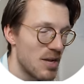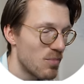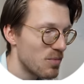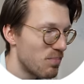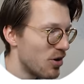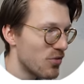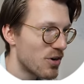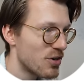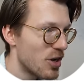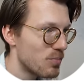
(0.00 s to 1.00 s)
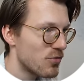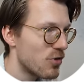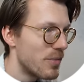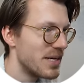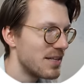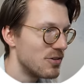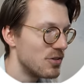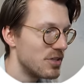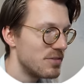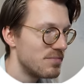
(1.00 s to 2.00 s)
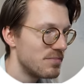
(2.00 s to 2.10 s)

but both are not performing that good.